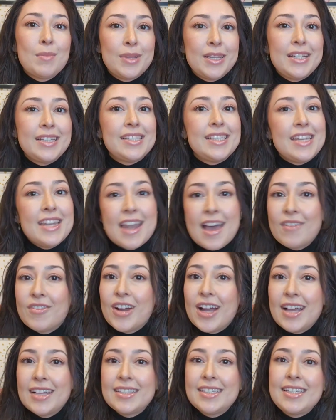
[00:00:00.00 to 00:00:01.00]
Please
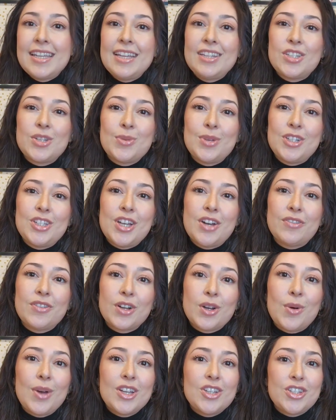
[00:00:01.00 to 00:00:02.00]
never hesitate to reach out
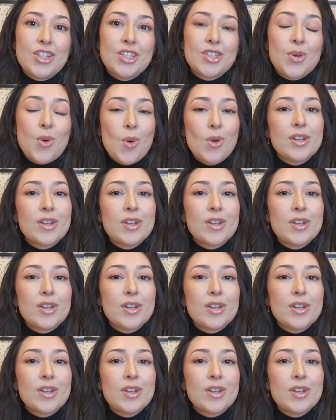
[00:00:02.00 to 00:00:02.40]
for questions